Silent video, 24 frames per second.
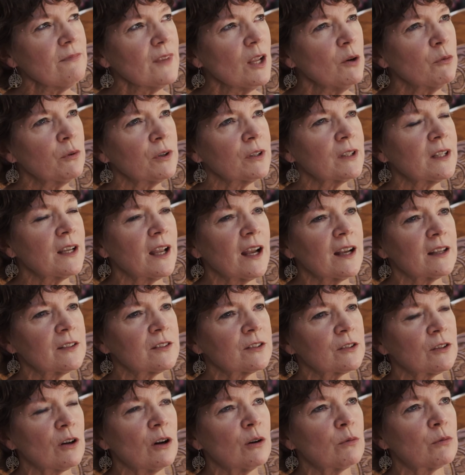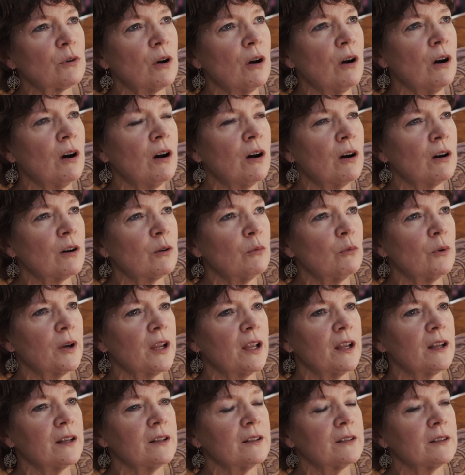really has it all wrong
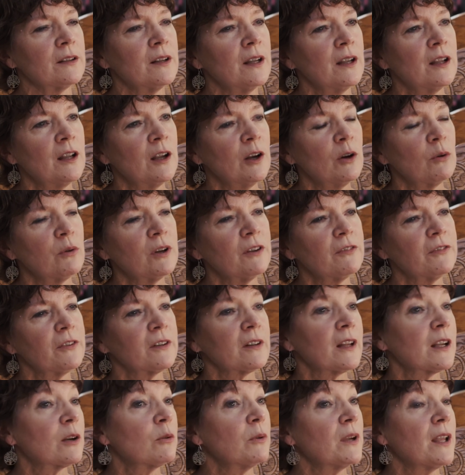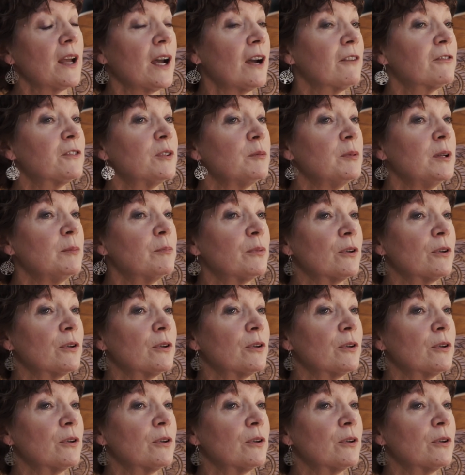when we feel like we have to be